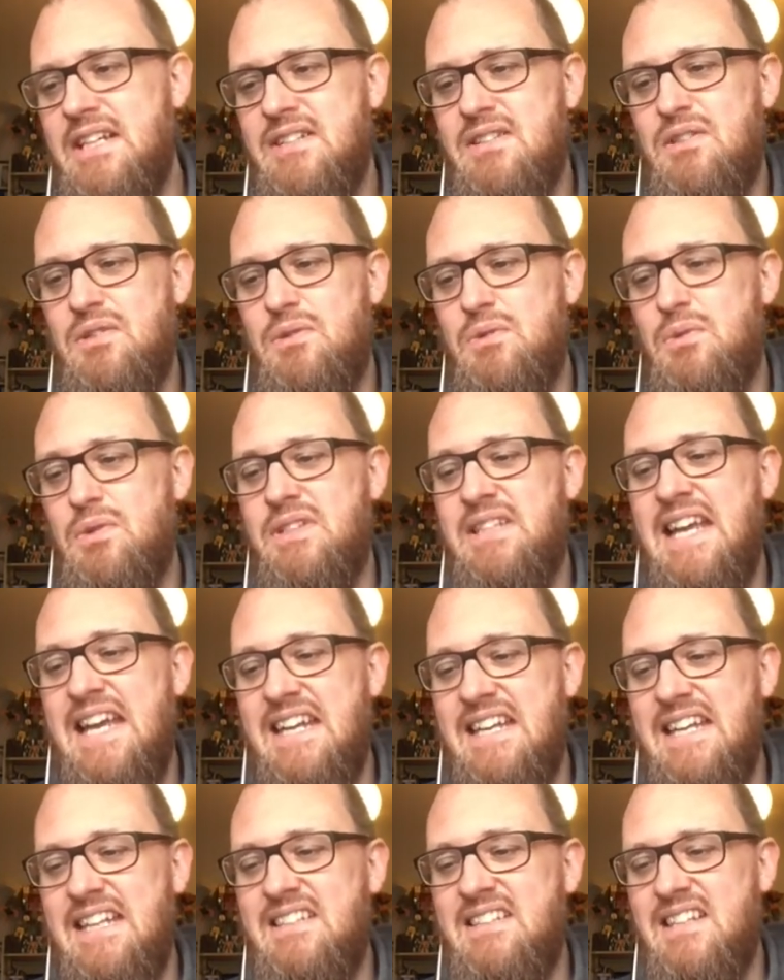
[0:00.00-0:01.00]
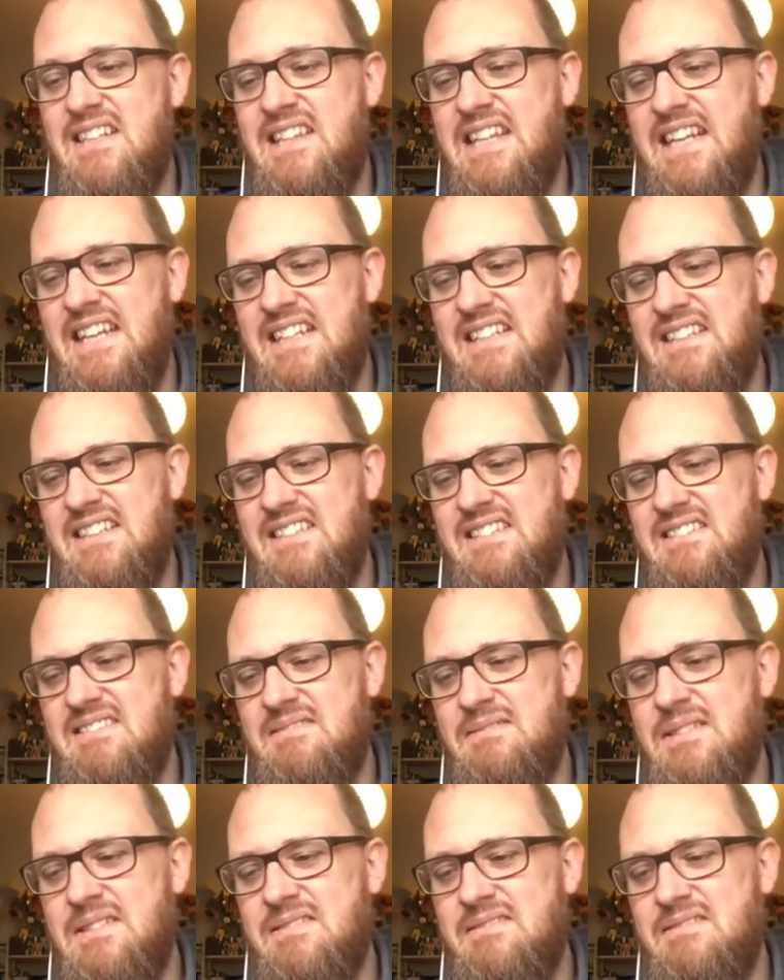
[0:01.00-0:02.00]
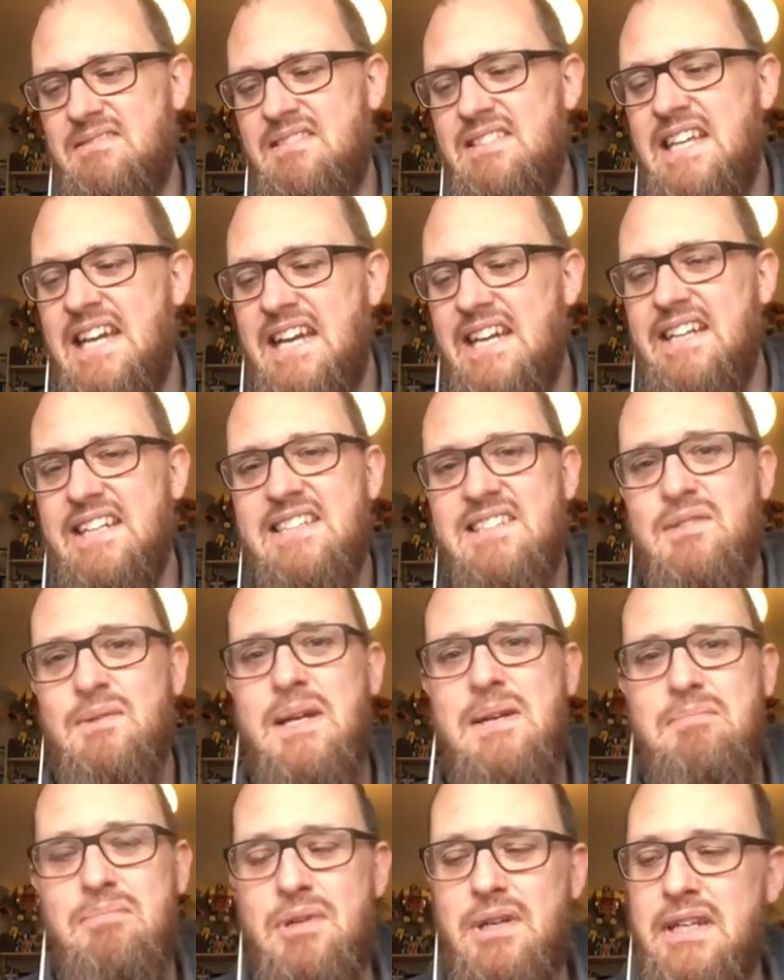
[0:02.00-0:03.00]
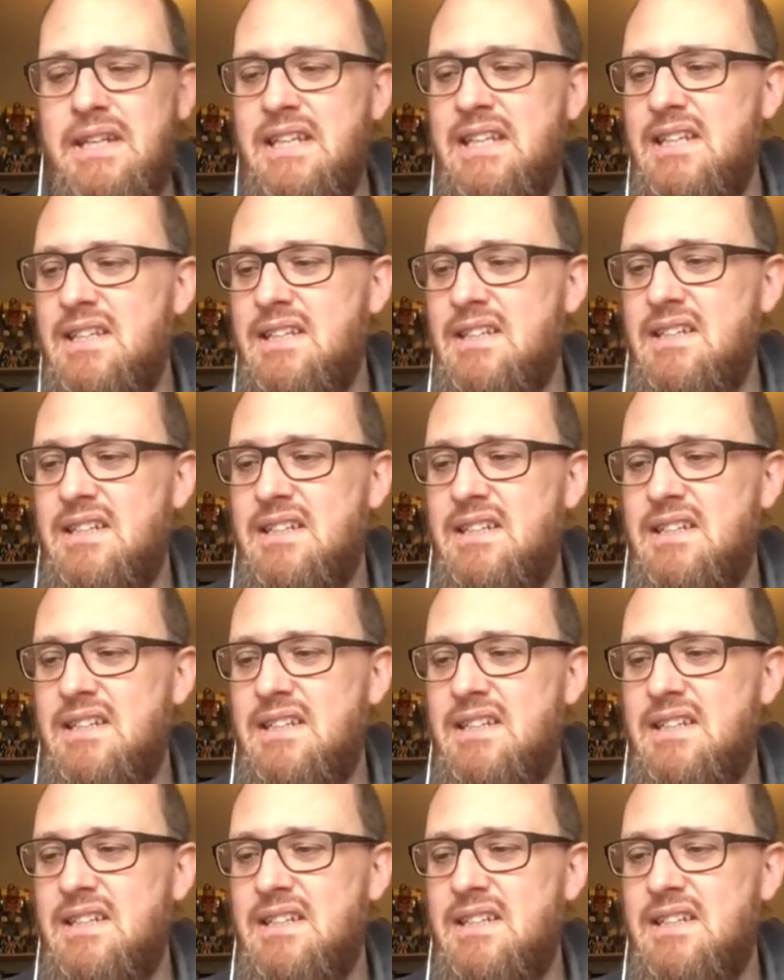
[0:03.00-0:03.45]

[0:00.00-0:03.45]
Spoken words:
to getting it and thinking, well, yeah, it's quite pretty,